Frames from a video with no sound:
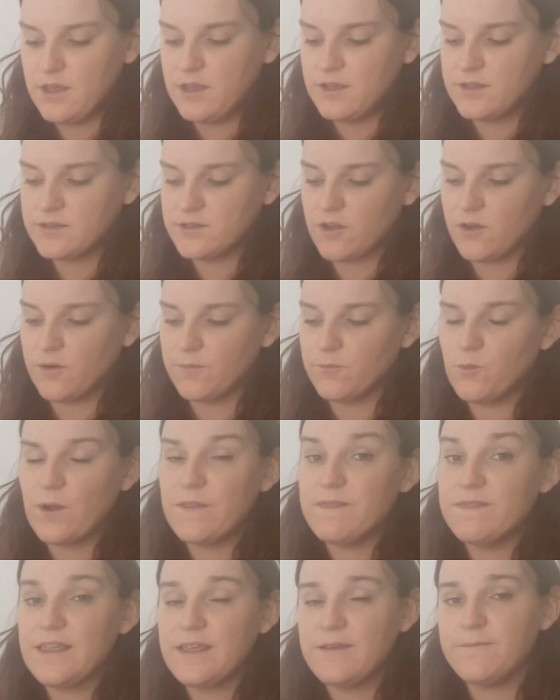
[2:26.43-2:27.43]
So
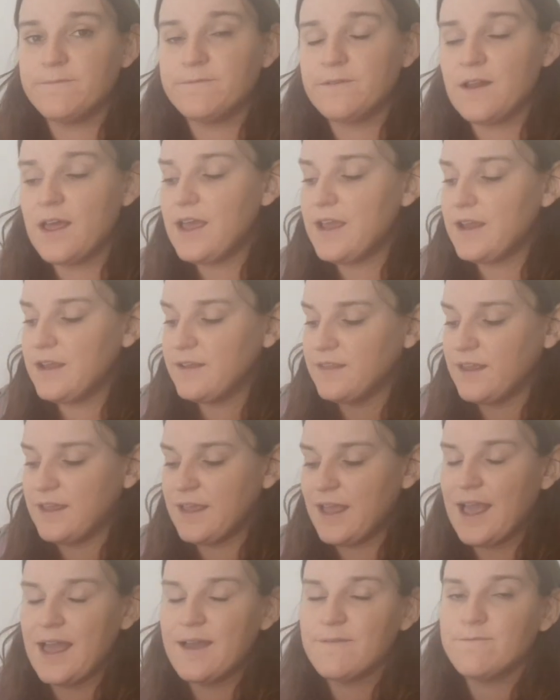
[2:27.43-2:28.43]
when they fly, they
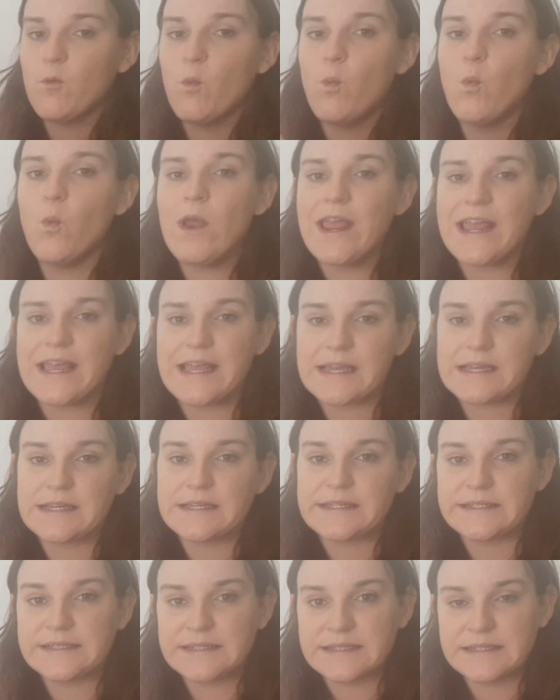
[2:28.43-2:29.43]
have
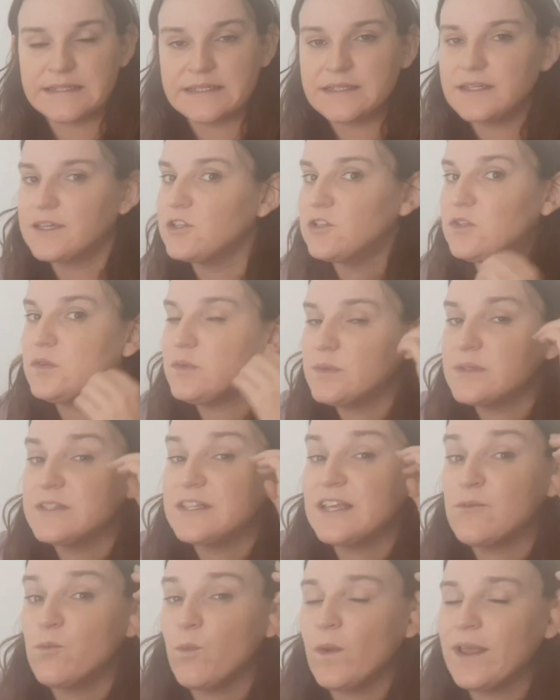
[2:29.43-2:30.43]
wings. Can you
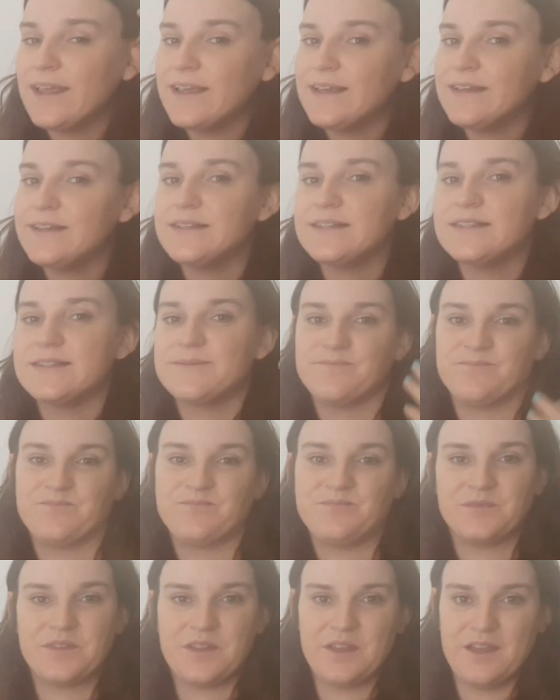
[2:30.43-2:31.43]
say wings?
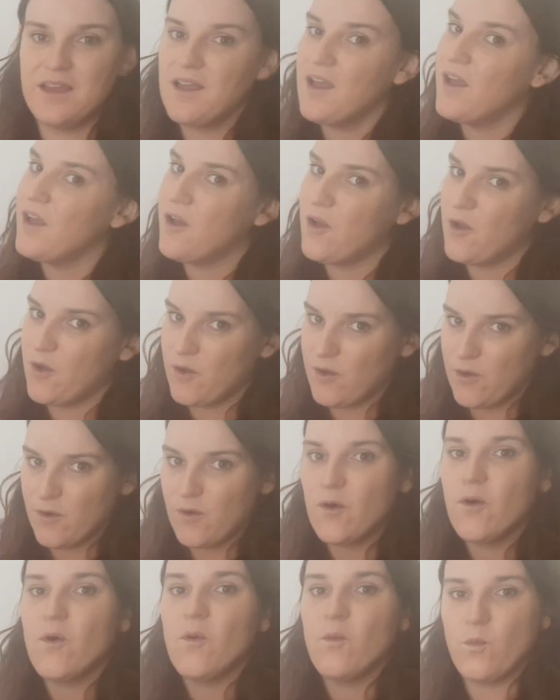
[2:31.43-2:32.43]

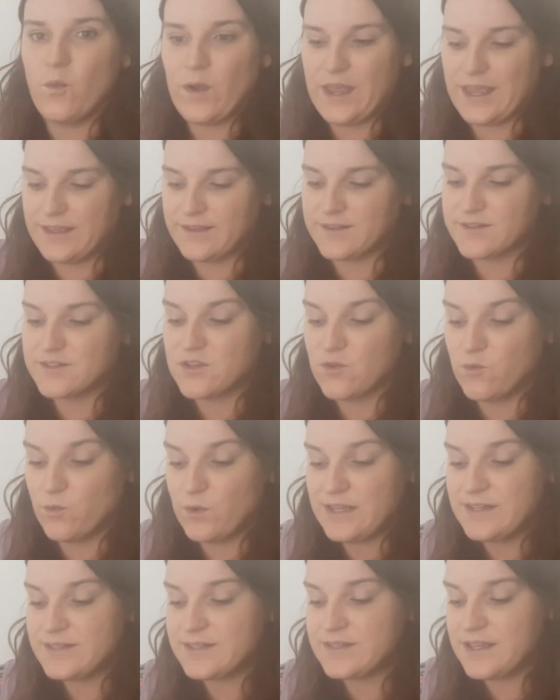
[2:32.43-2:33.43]
Wings. So
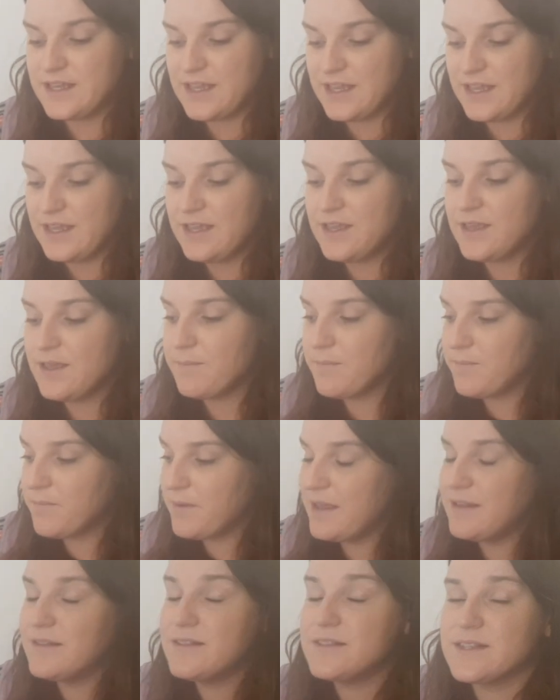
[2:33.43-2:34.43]
we see
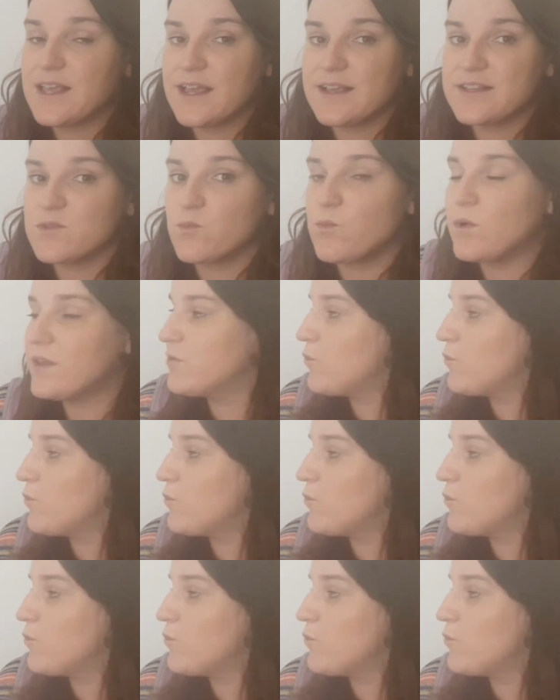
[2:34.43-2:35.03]
insects with